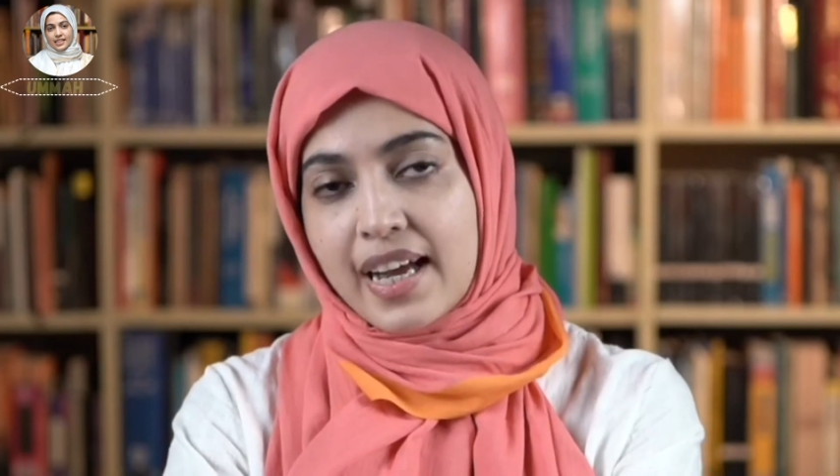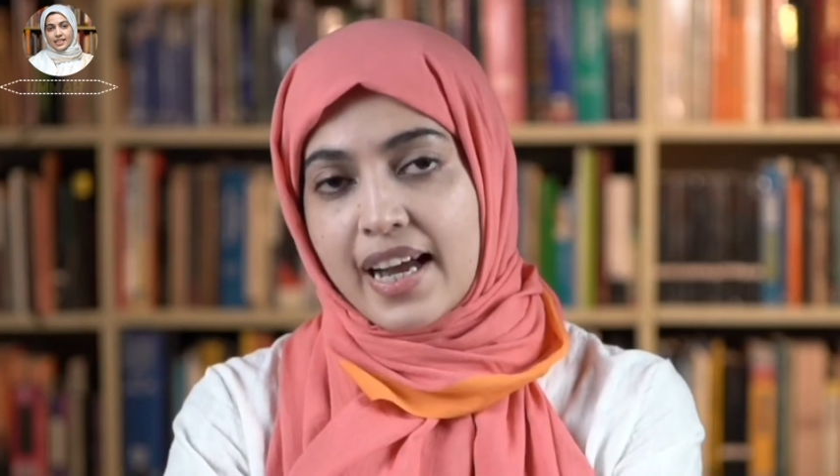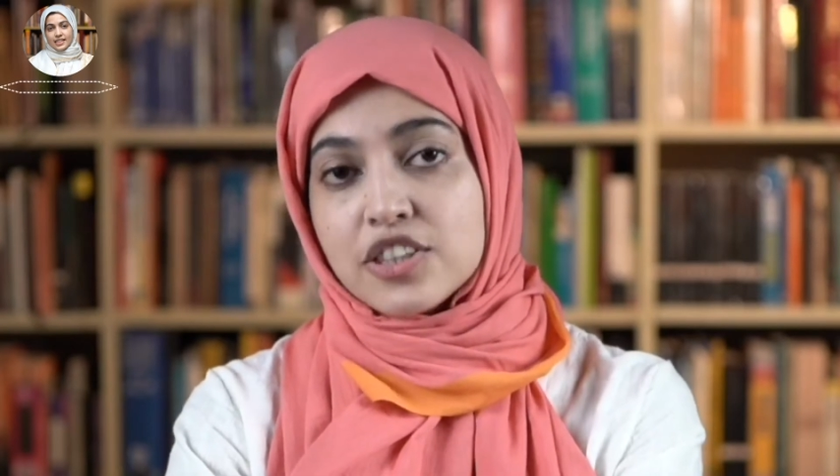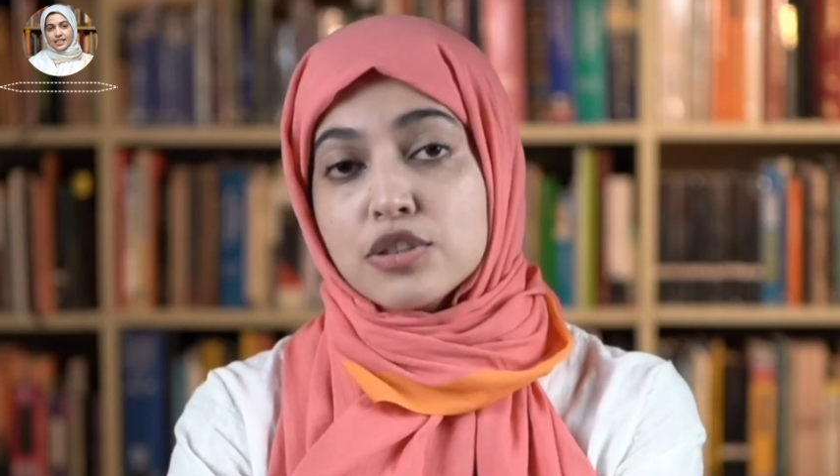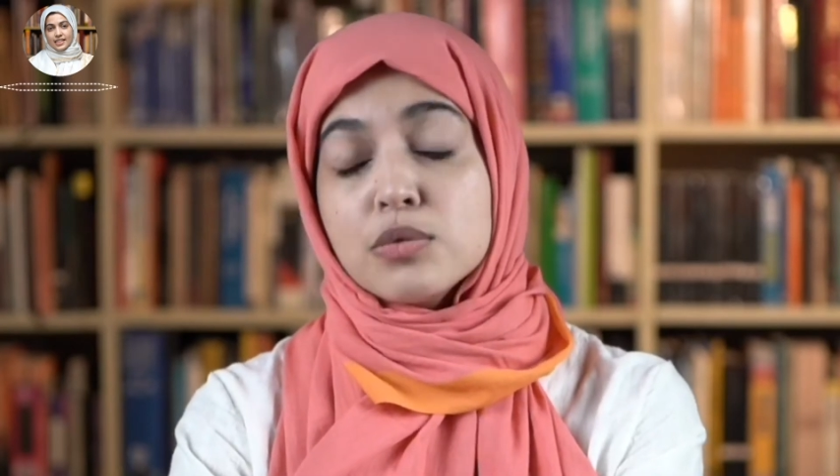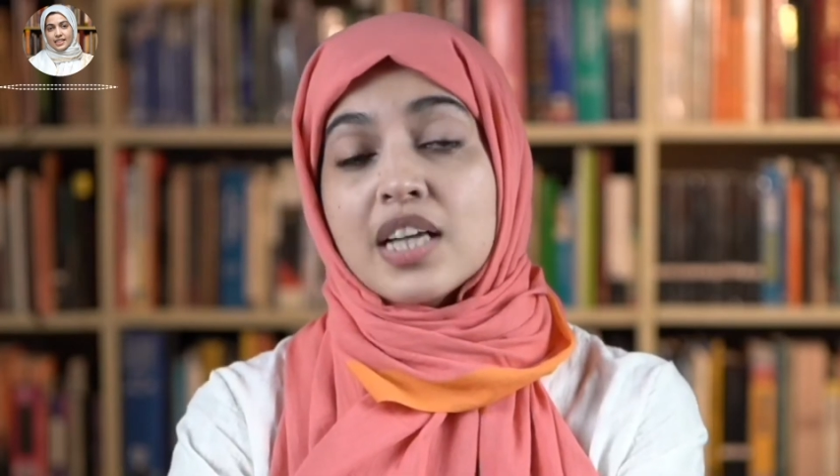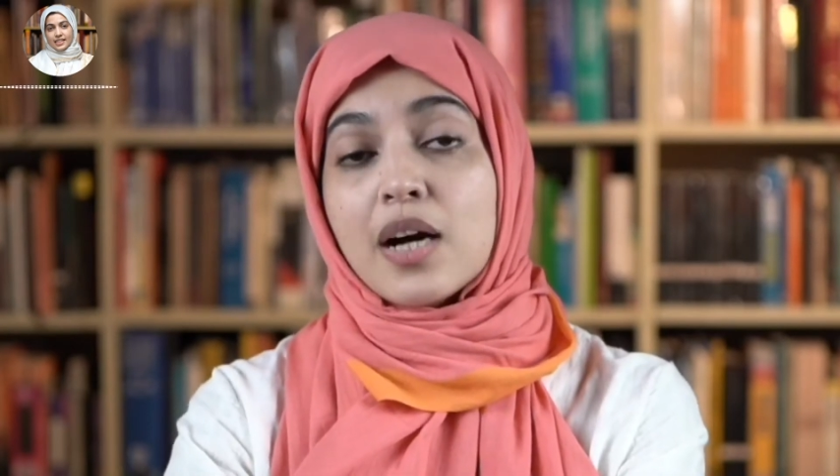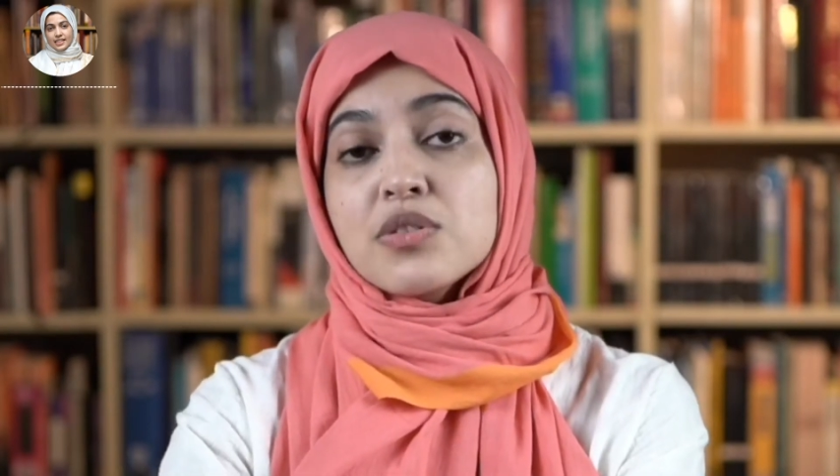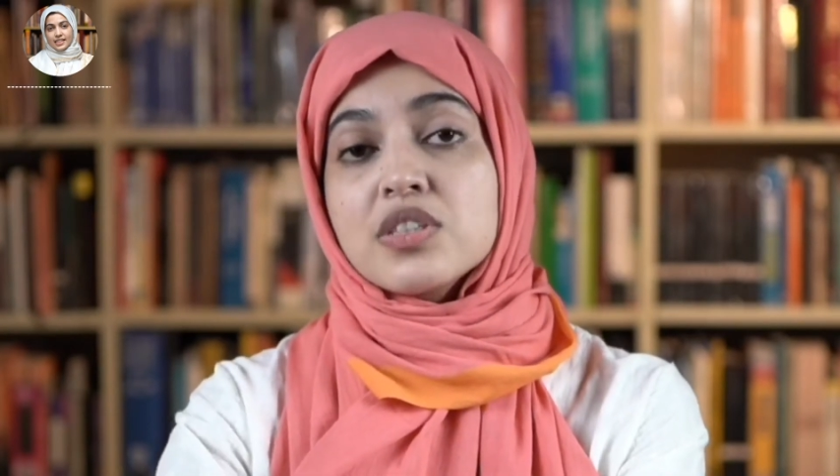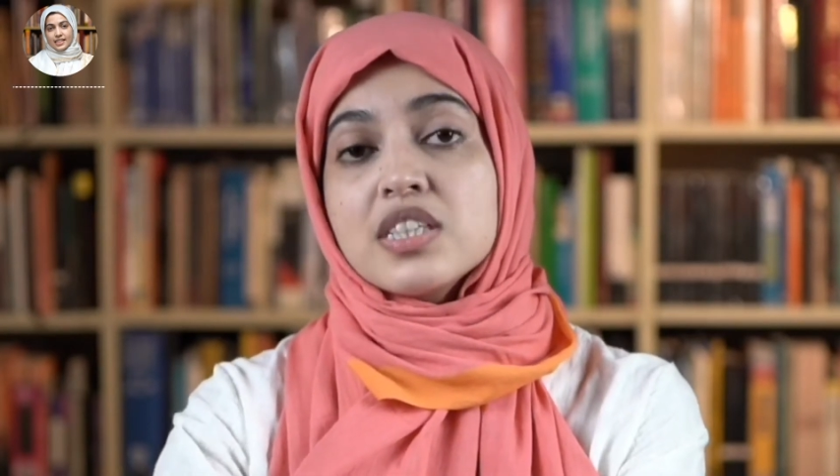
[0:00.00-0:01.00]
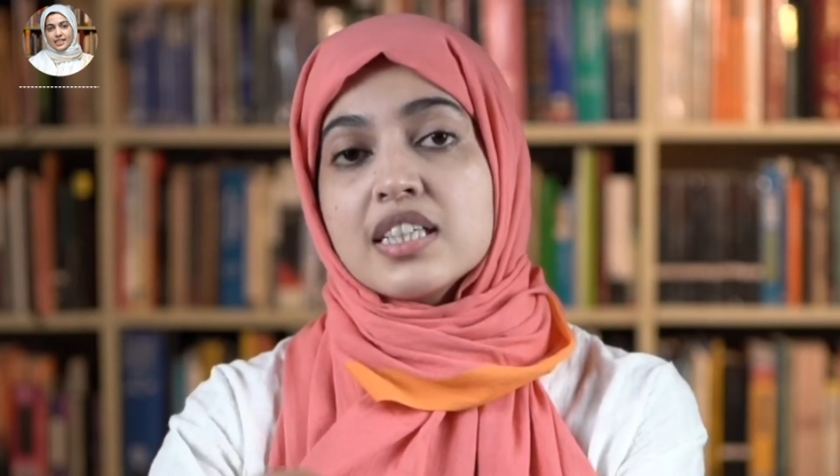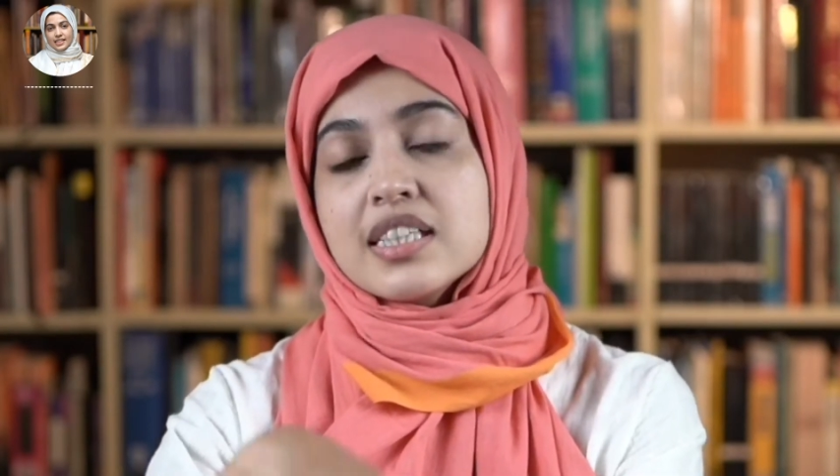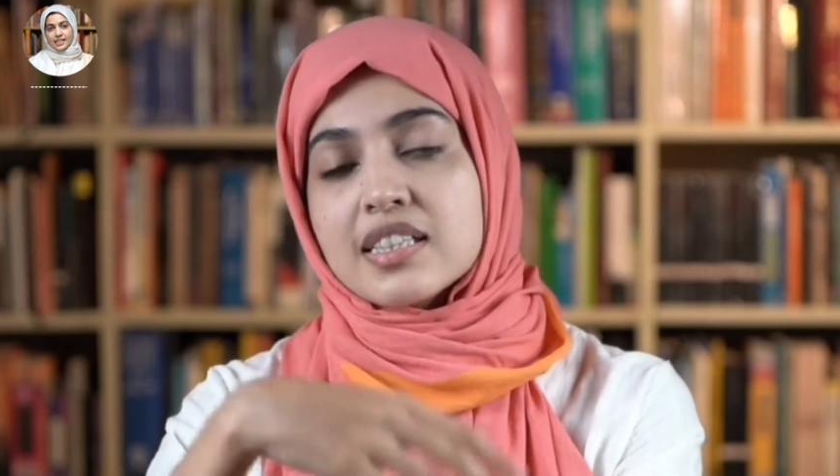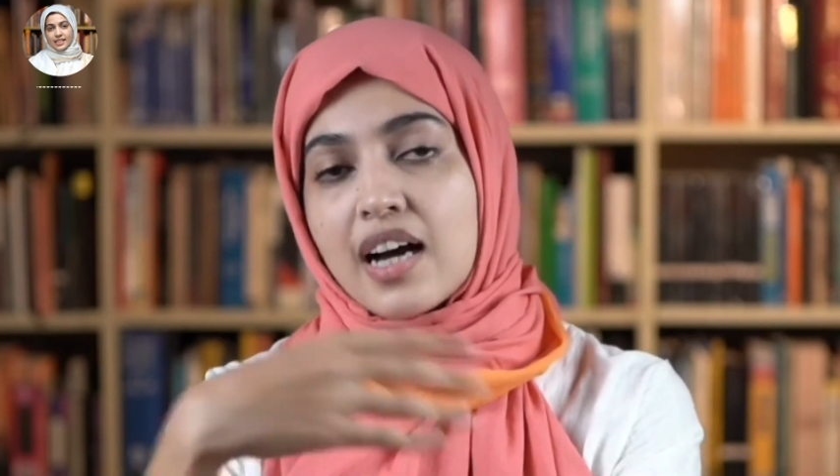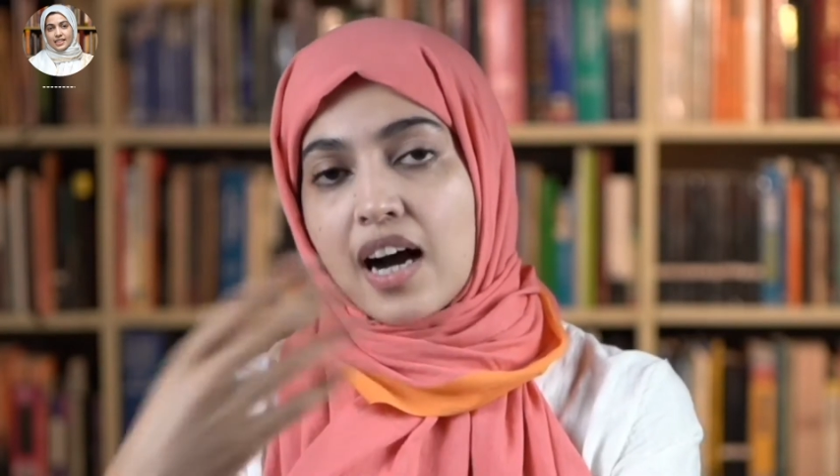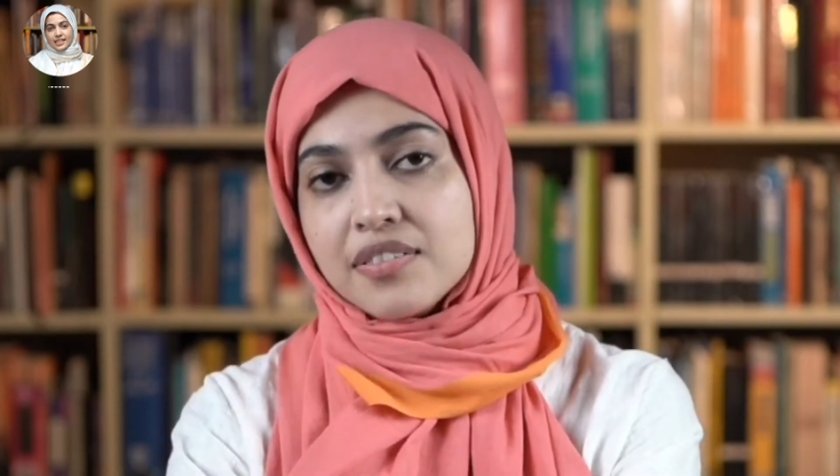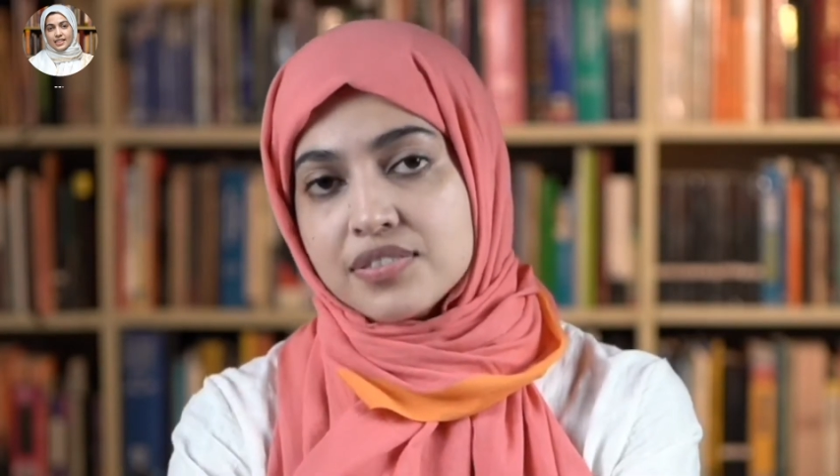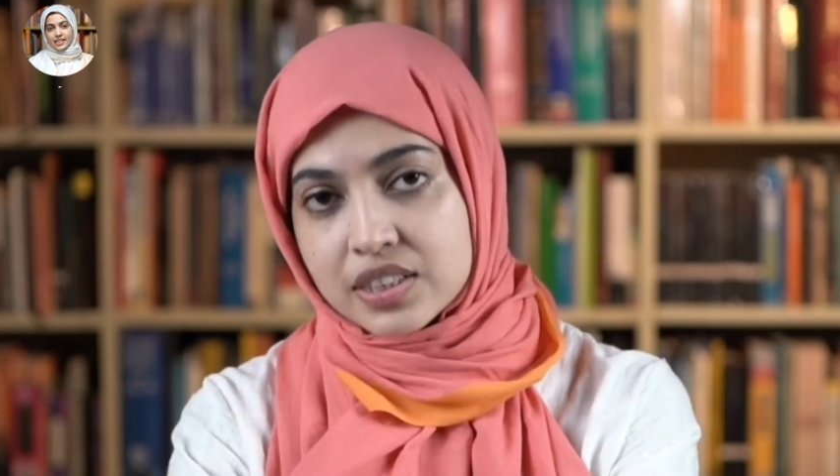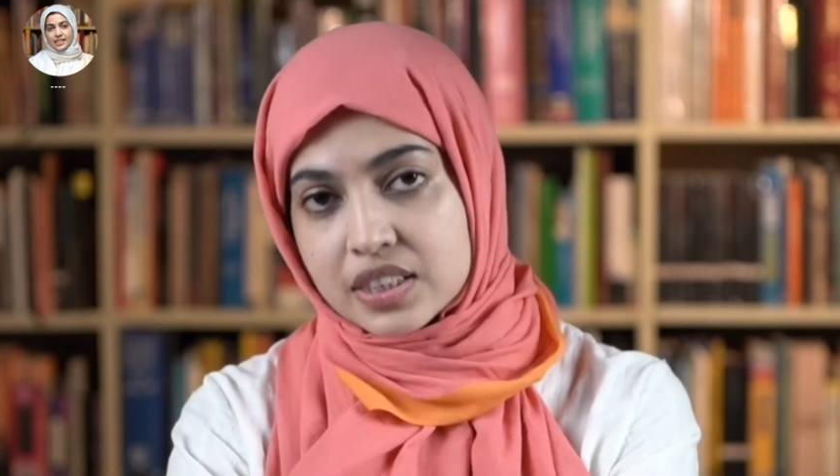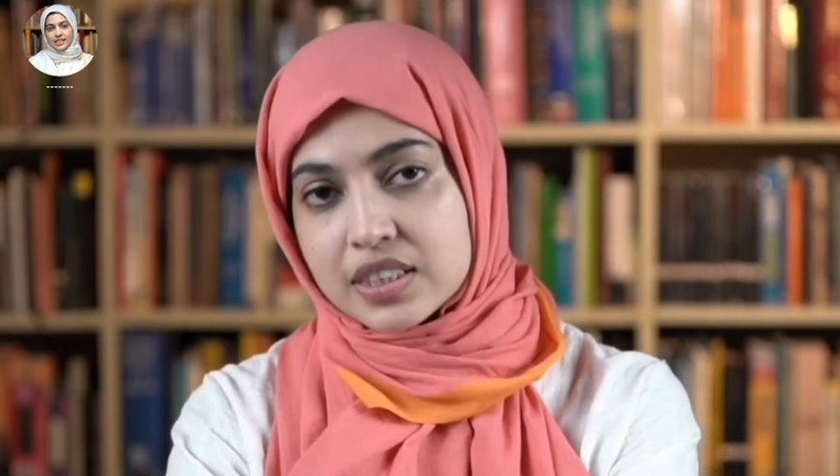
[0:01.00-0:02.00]
And 2,000 years
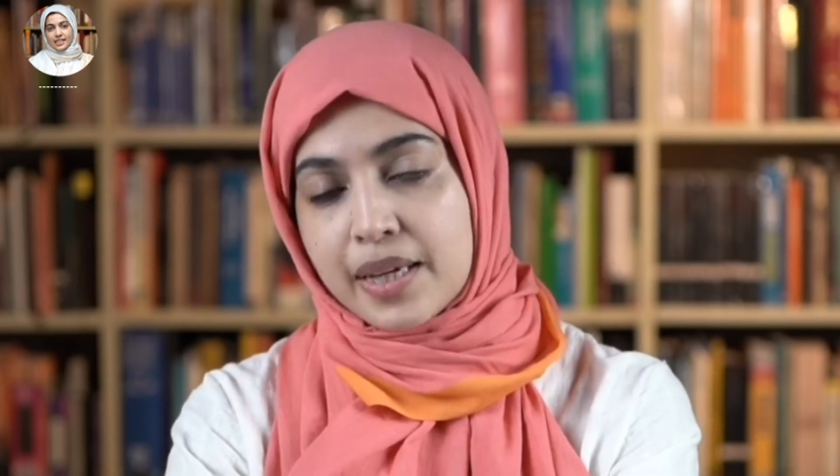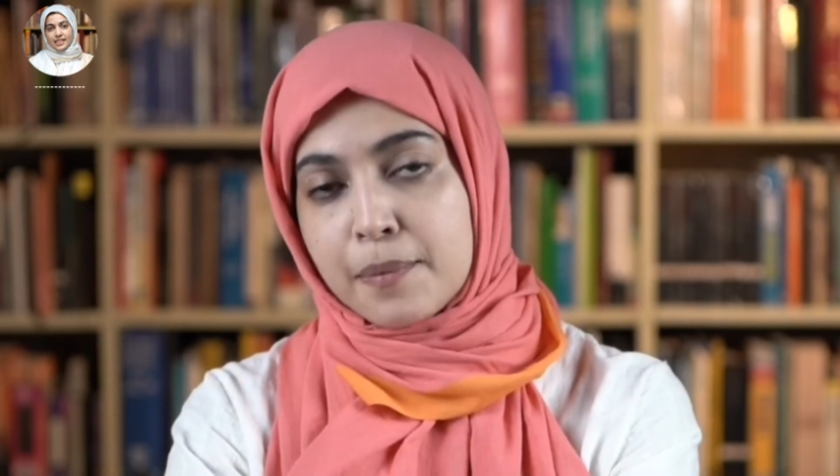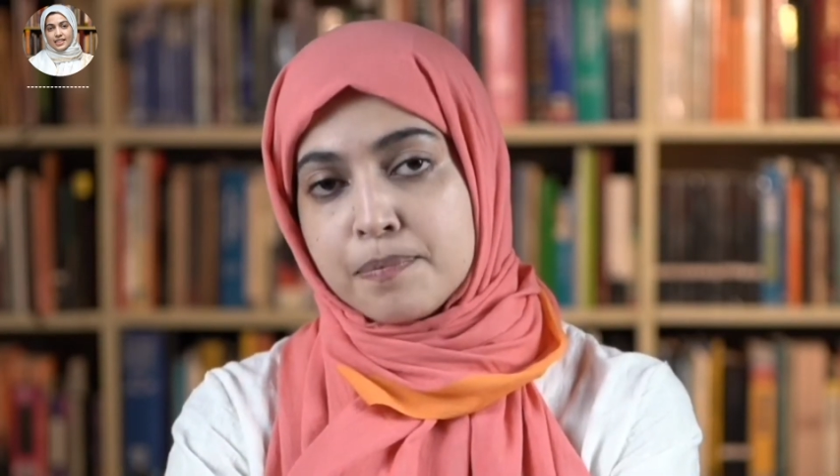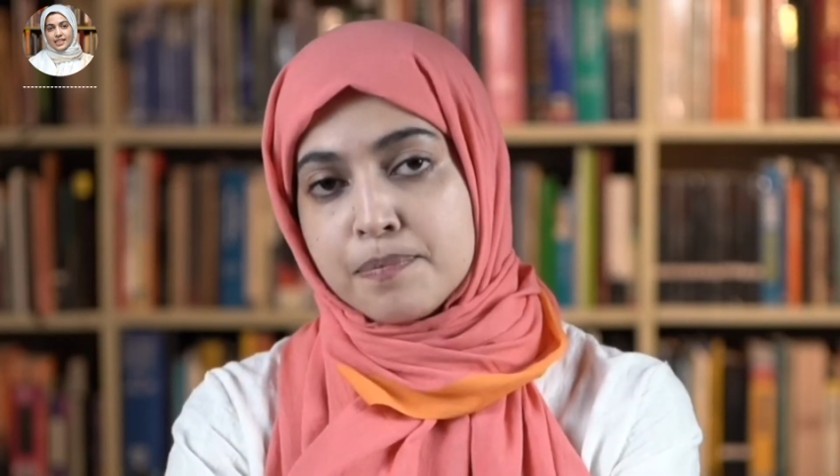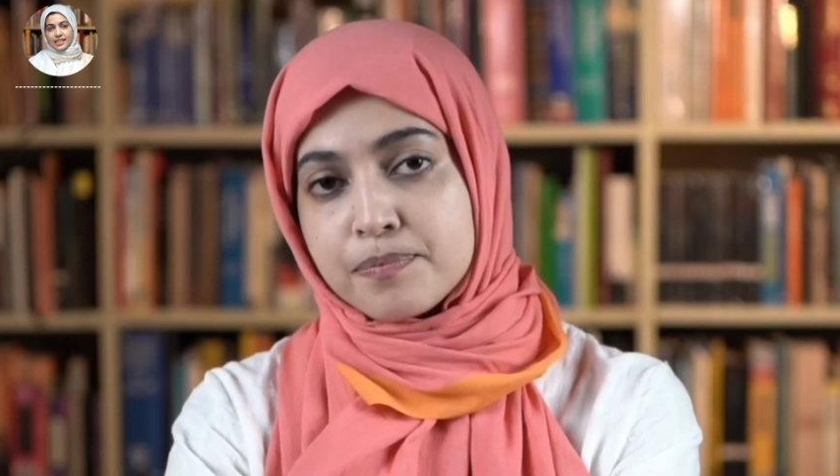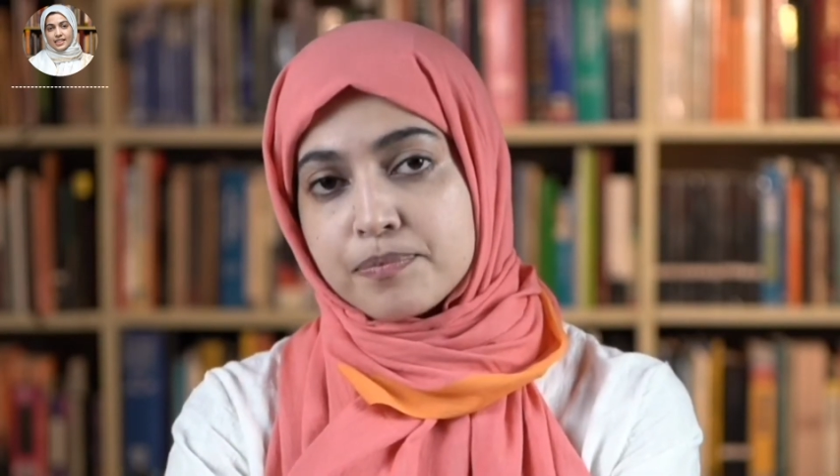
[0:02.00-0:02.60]
after them,